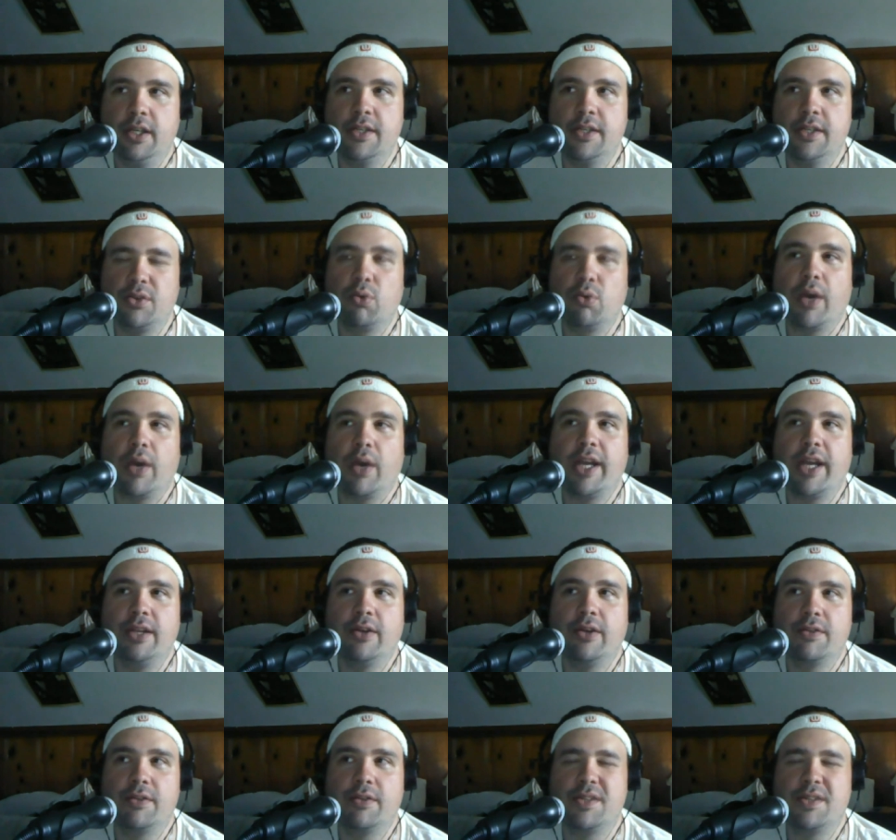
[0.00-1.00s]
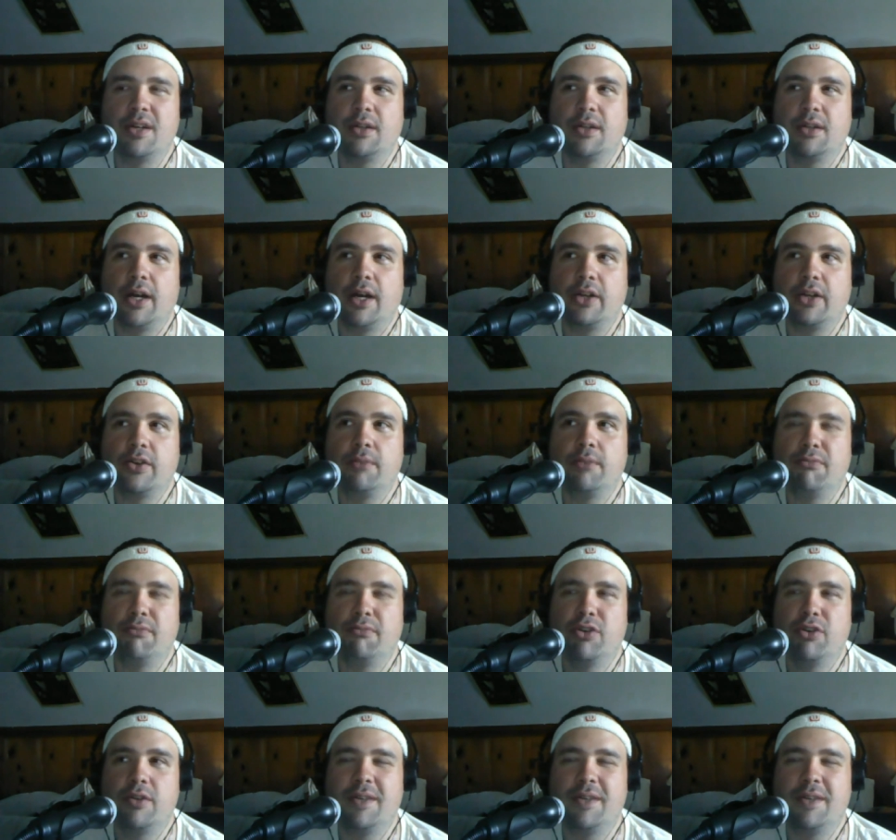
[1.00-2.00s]
great. He's done a lot of good
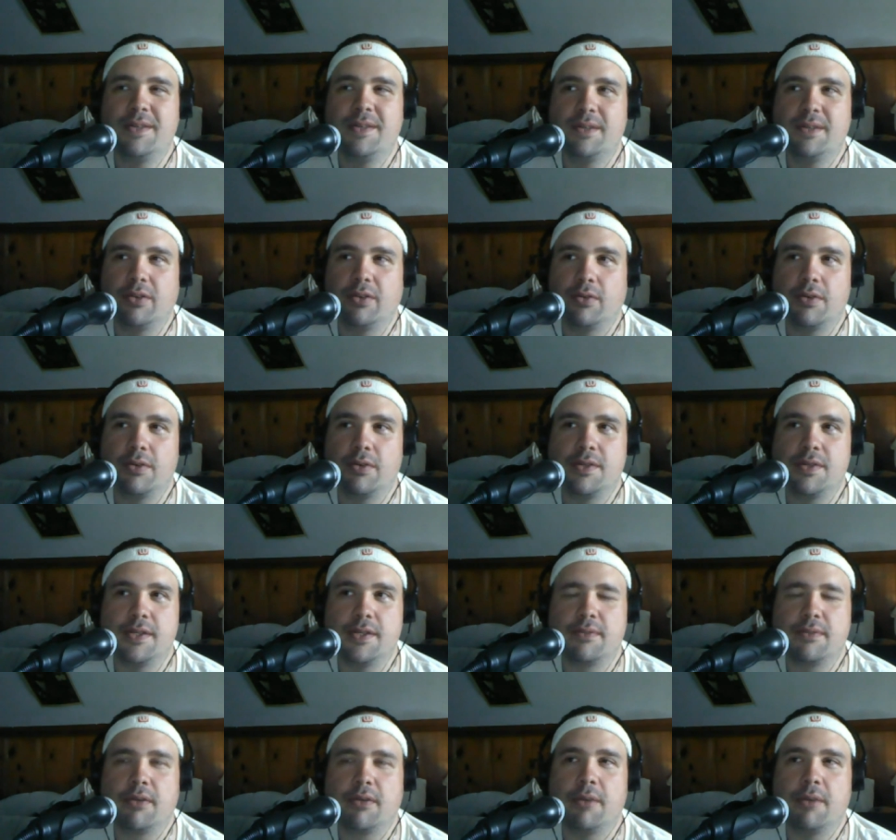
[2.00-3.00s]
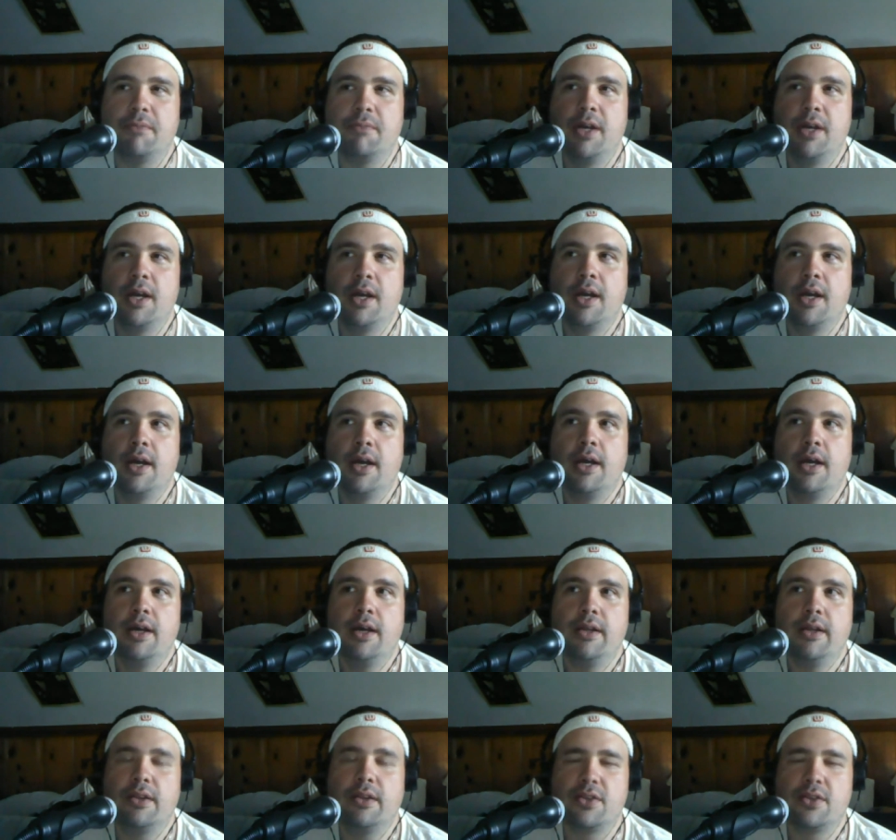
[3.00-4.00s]
movies, and of course, he's from
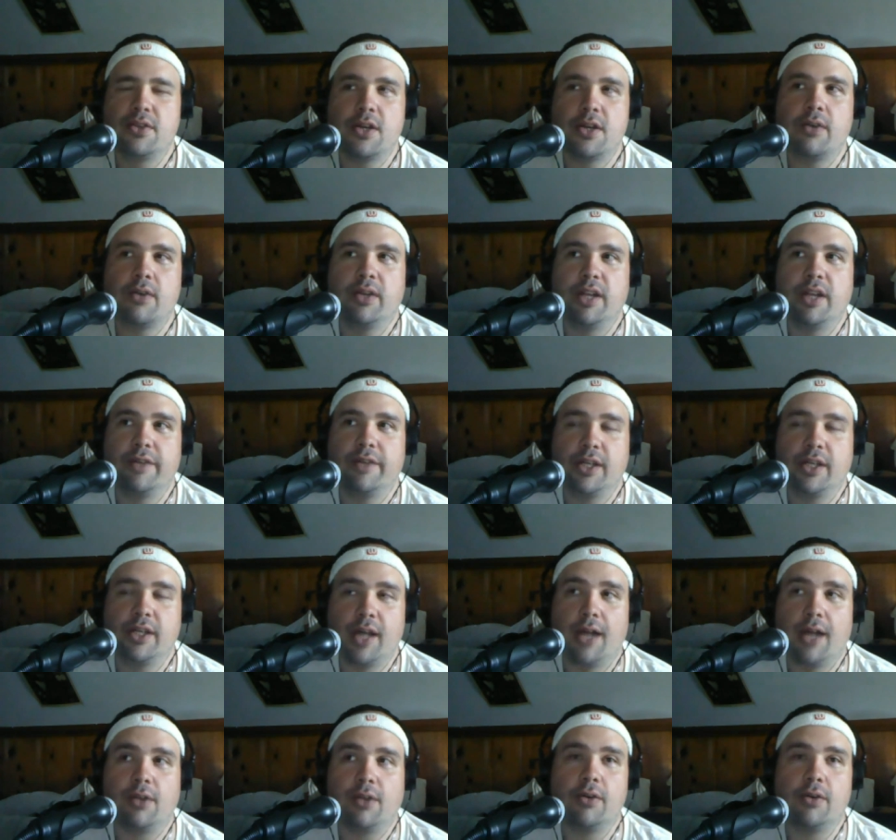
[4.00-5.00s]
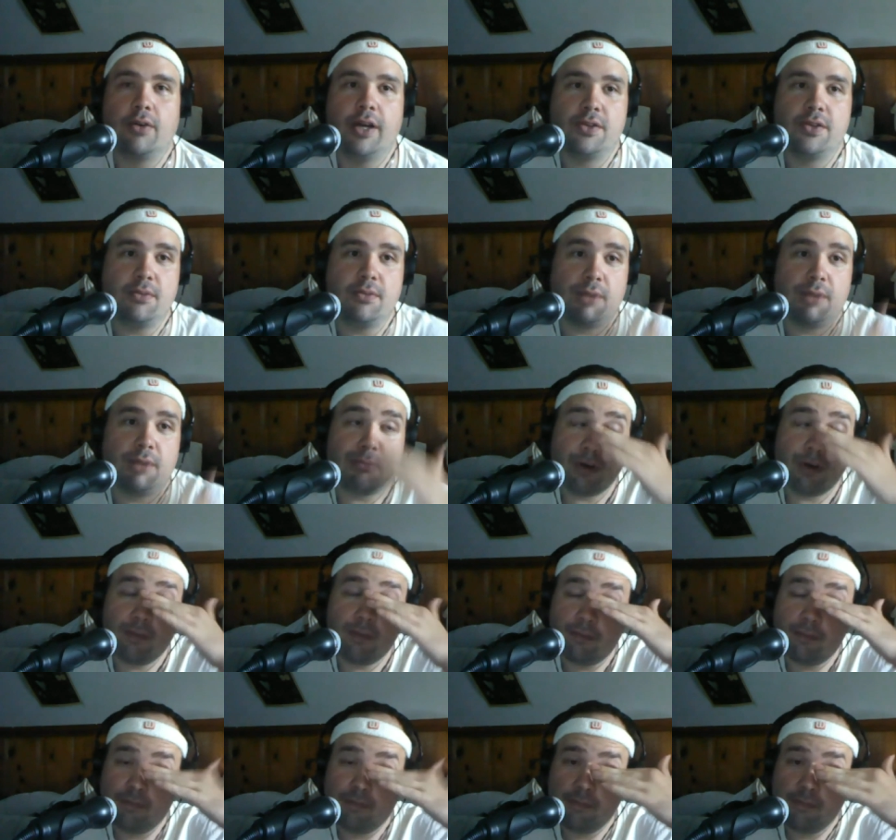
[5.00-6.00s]
the show In Living Color, as you remember,
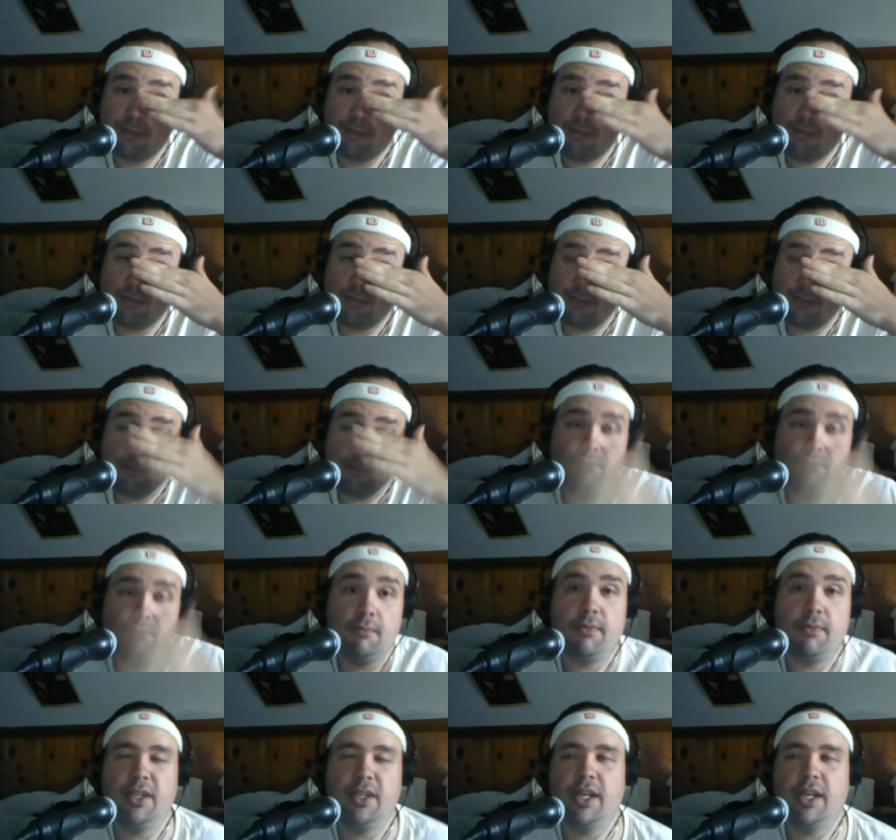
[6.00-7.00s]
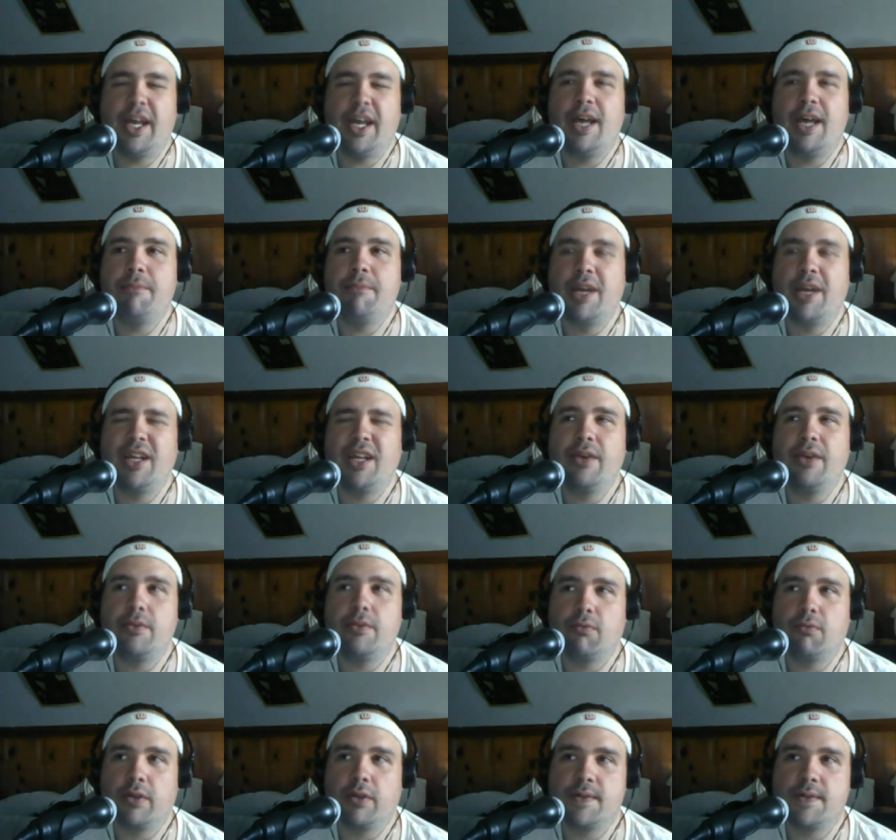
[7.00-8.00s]
and many other
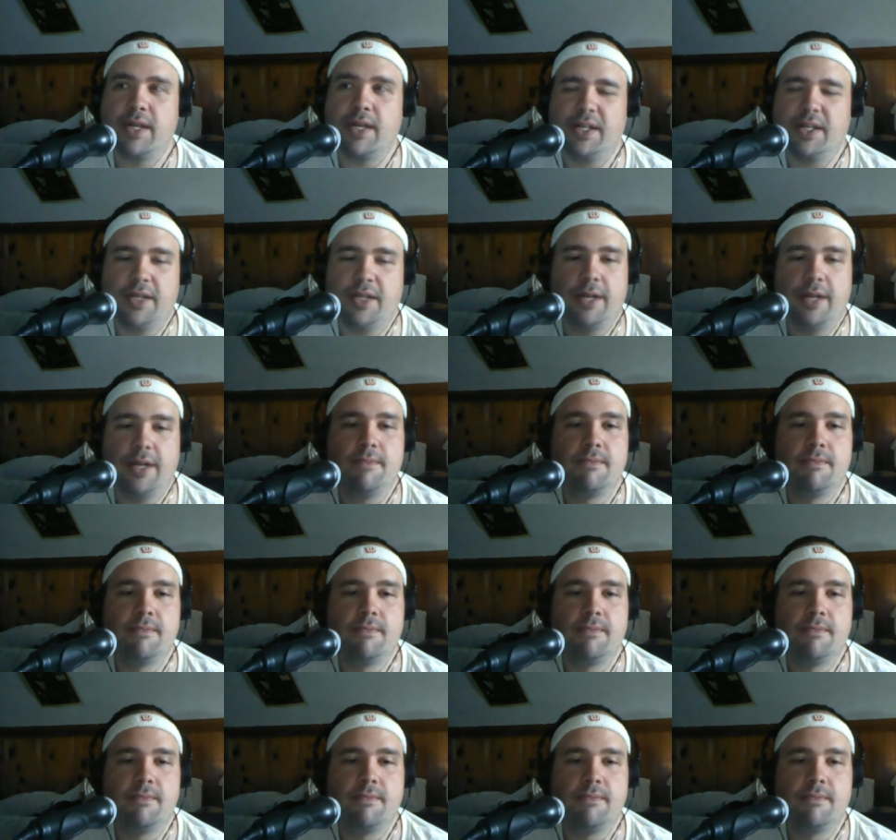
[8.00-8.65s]
ones that he did.